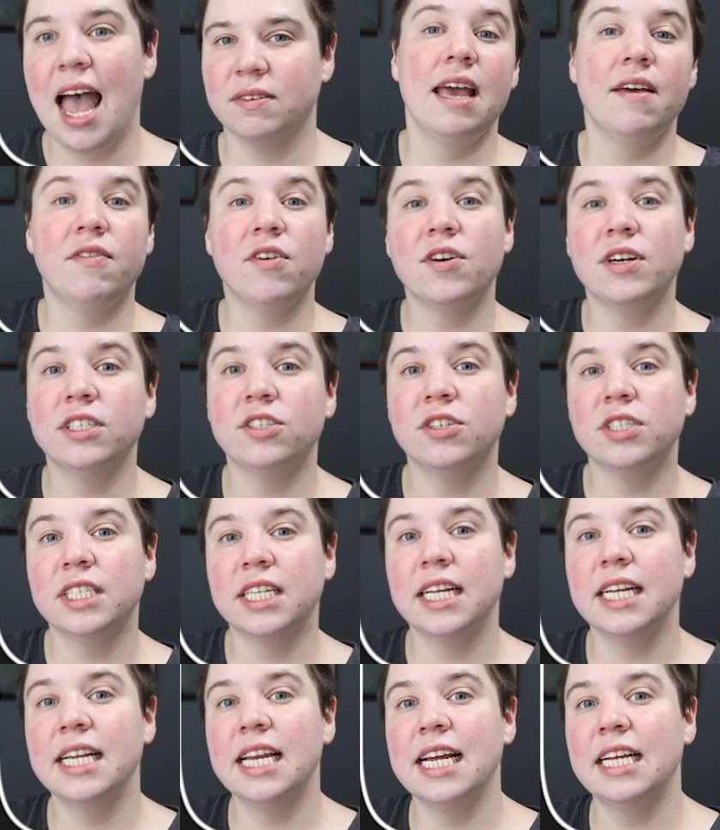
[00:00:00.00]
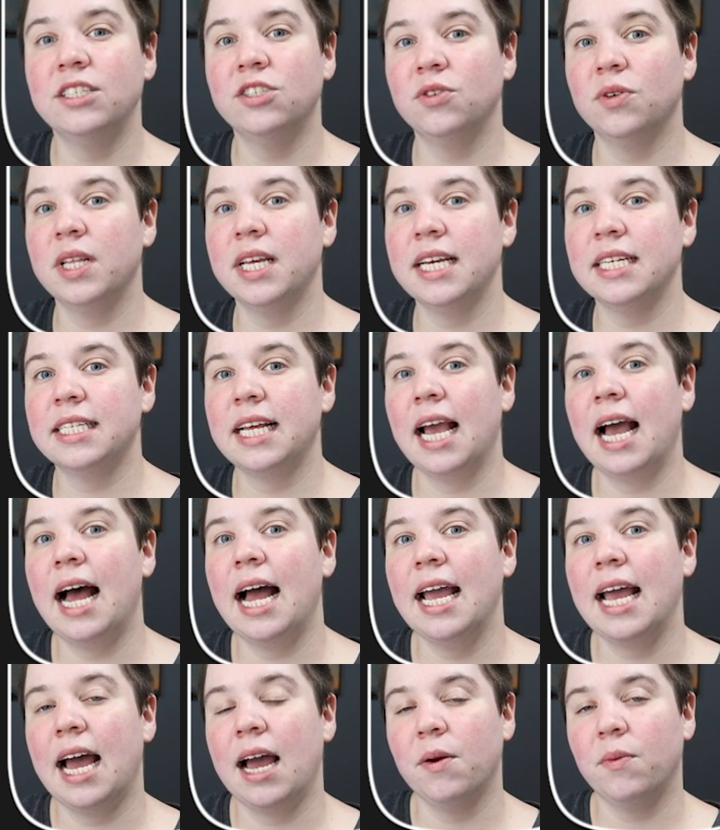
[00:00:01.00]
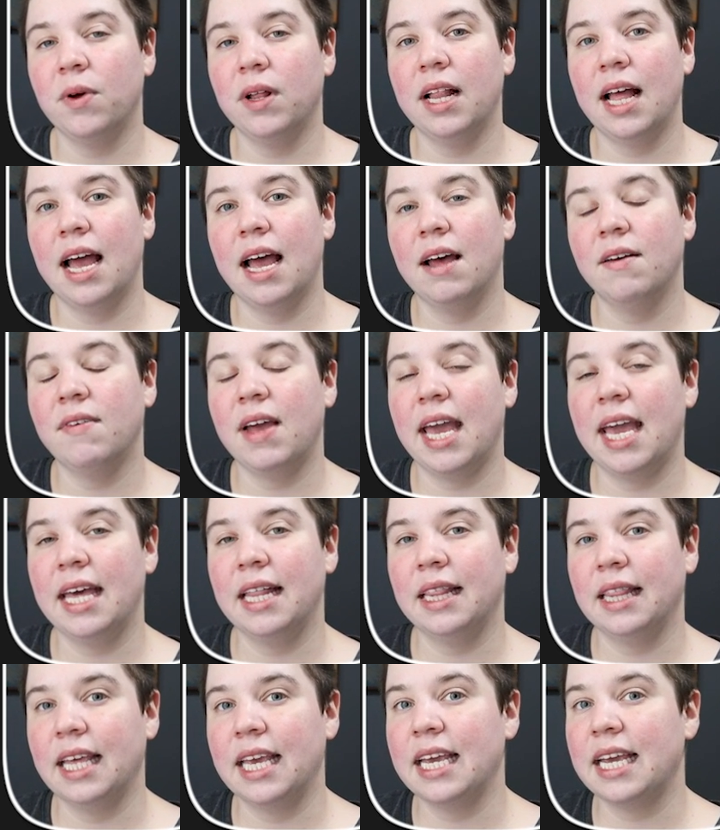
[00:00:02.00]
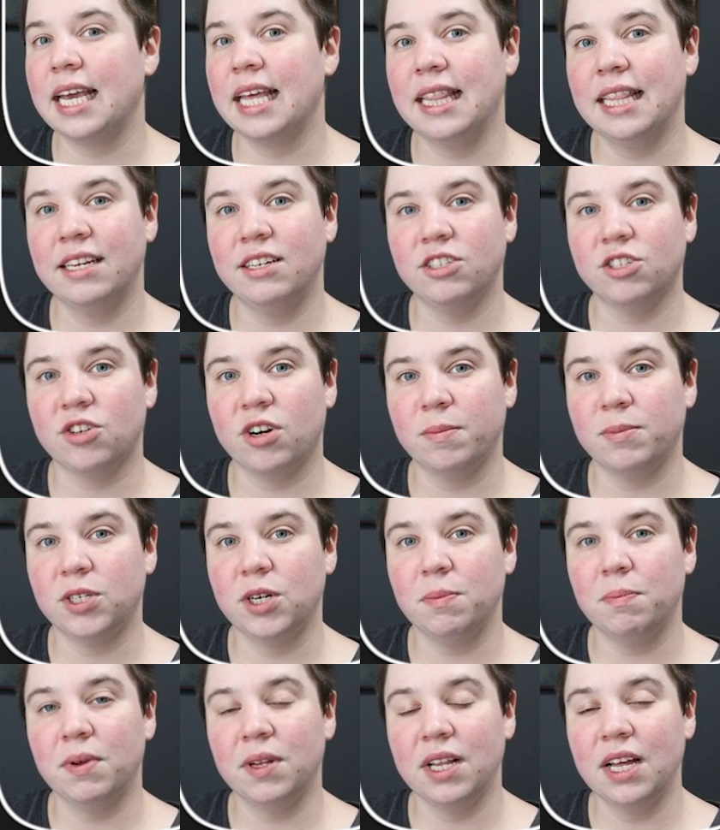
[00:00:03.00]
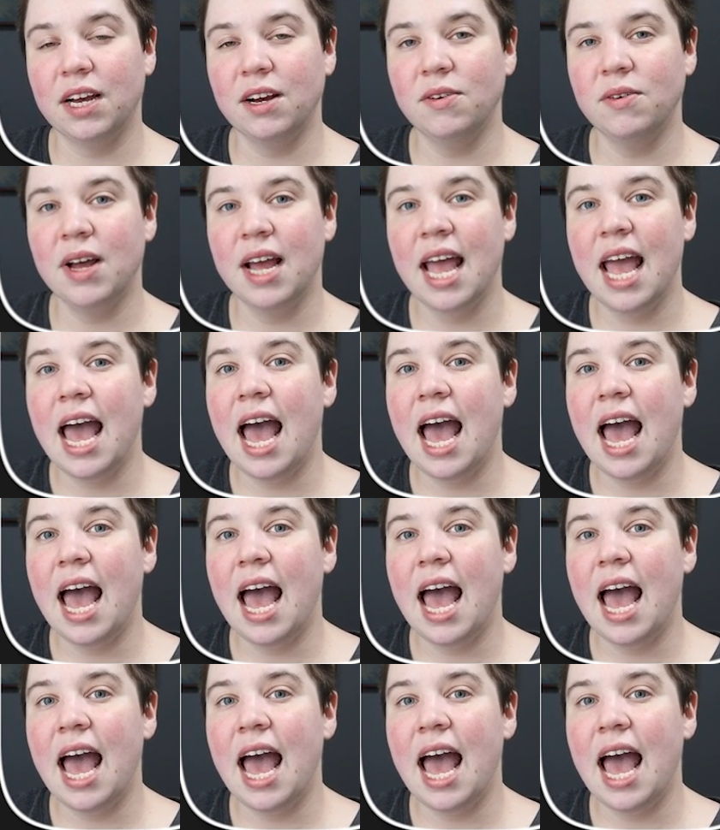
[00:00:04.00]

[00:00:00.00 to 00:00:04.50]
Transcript: If you're interested in Julius AI, I will have a link in the description below.